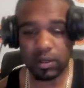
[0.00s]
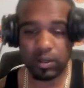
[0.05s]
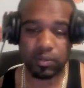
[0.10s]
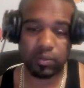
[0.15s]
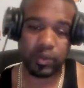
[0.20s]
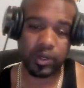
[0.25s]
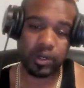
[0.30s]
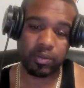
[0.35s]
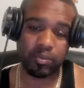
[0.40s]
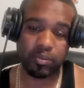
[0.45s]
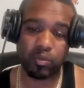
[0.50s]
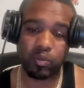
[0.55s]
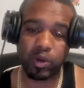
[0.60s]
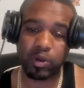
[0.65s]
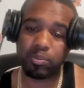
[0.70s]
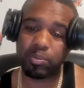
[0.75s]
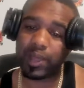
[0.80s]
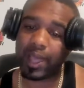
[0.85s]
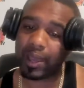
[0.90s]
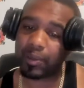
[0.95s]

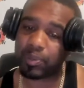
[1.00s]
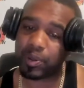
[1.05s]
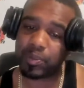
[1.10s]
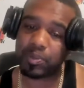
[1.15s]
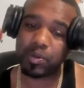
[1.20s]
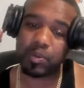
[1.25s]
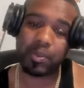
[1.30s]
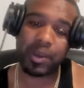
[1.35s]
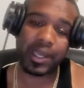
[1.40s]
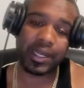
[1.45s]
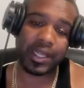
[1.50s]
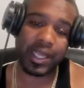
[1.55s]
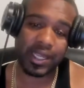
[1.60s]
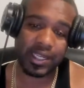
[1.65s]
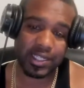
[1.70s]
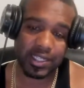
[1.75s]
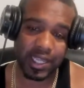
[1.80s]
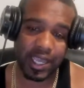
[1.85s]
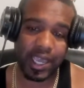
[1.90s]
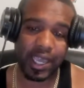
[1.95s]
When black people make their
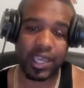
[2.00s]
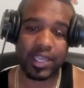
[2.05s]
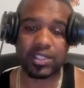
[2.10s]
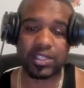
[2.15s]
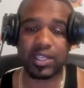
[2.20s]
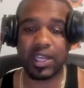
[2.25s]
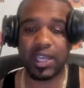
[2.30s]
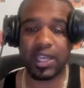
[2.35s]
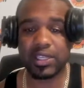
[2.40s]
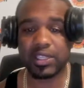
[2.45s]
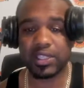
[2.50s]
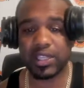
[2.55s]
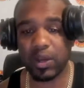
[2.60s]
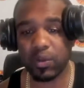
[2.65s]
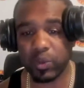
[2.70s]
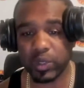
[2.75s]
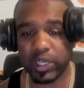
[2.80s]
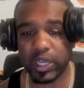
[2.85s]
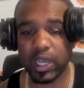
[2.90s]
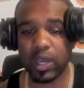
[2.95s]
stance and they say
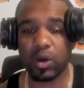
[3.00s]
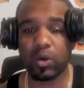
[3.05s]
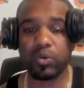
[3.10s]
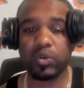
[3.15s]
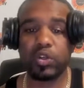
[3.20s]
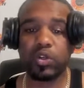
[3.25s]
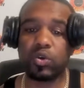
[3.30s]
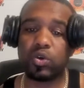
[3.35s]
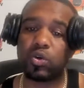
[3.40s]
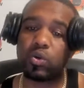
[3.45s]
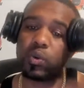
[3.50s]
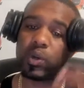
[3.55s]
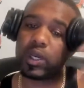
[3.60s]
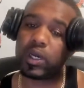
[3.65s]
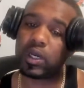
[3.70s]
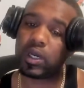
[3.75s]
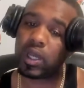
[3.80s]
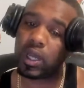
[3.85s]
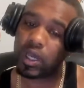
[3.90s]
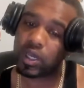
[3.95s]
what they gonna do
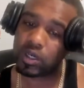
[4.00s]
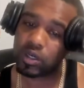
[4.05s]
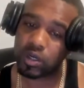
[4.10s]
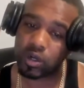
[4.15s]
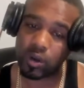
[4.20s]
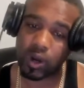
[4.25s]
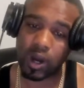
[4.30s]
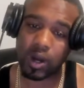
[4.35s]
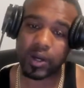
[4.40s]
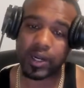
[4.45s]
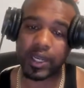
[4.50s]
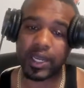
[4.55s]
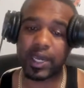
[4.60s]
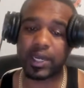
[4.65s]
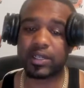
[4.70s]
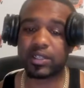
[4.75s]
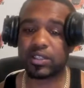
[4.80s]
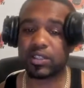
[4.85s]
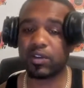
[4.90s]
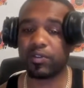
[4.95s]
and all that kind
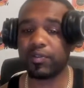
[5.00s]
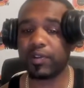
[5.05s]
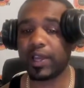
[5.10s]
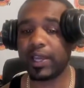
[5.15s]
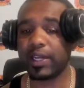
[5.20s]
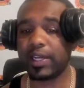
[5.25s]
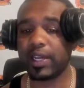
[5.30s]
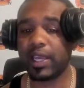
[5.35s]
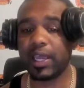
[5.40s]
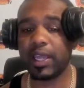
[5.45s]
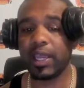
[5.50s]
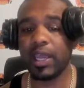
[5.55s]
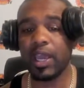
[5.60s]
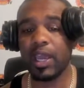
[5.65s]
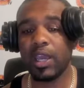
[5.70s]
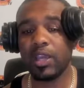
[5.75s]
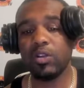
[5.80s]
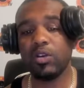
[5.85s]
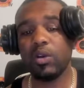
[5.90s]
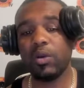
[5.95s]
of stuff like that,
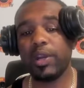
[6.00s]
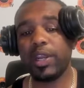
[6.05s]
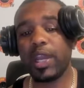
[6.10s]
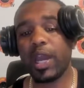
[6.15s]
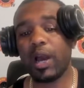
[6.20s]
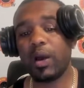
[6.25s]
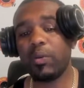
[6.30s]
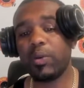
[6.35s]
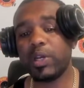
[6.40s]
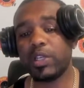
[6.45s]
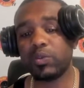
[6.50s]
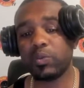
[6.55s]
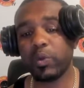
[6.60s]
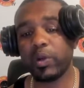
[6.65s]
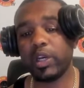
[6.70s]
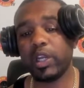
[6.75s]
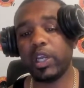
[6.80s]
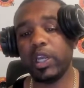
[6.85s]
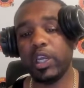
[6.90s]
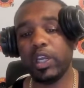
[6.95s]
they always
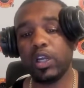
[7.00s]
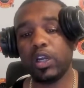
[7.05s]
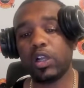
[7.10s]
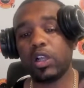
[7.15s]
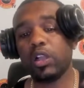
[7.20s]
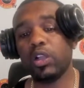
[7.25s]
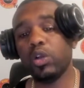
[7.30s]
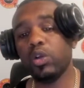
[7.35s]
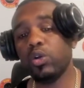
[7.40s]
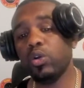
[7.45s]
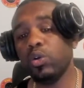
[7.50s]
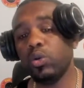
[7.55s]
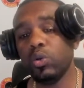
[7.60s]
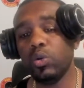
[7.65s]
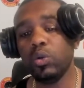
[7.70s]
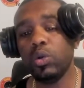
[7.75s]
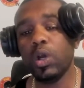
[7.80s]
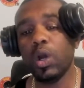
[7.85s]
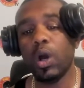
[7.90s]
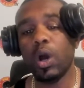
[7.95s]
want to
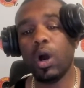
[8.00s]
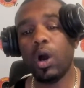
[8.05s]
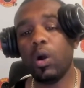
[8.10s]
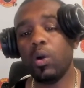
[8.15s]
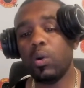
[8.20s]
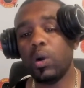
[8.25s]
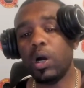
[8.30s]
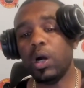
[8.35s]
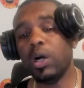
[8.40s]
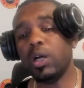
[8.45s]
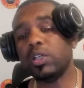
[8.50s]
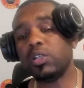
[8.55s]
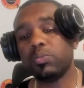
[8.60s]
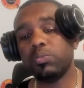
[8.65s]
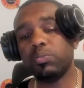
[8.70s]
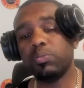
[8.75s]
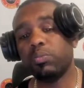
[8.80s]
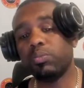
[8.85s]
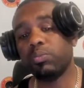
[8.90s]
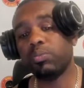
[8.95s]
include
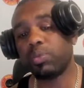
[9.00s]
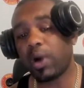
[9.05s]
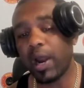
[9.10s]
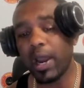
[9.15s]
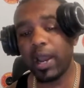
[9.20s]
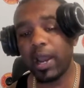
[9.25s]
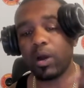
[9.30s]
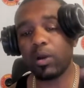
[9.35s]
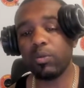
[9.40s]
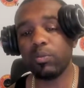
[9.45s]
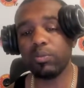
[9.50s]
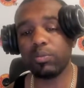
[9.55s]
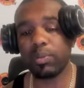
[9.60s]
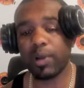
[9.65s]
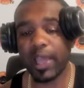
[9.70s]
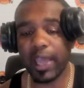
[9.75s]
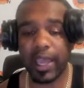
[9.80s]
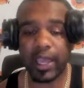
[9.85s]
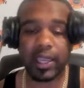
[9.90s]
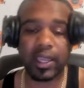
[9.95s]
us brown,
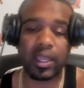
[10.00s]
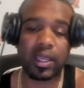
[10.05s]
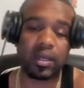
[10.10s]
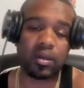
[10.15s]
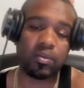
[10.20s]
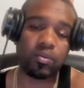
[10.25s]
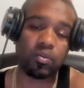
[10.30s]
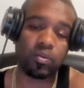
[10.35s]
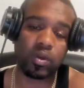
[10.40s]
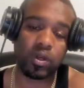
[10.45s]
black, and